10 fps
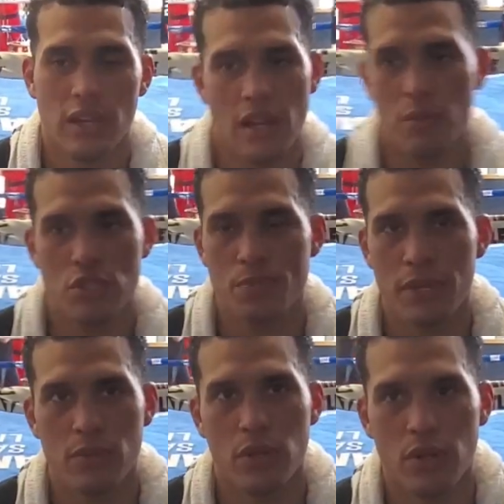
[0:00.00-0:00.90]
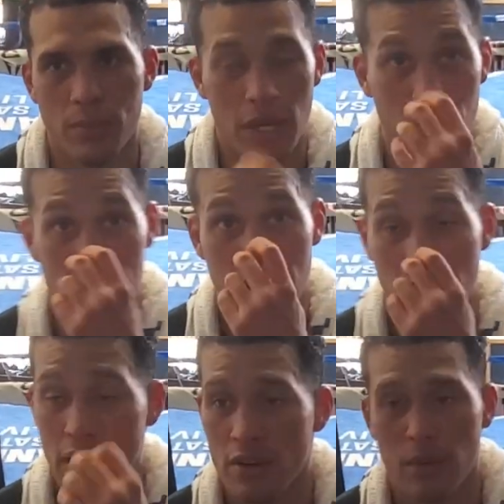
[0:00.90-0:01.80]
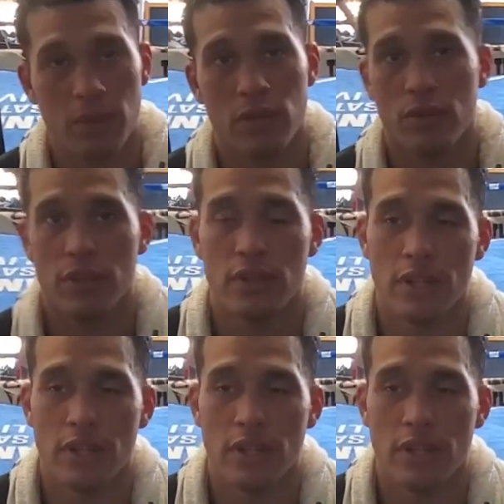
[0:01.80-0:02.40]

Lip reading: And I'm just being real. I'm not being a hater. I'm not doing none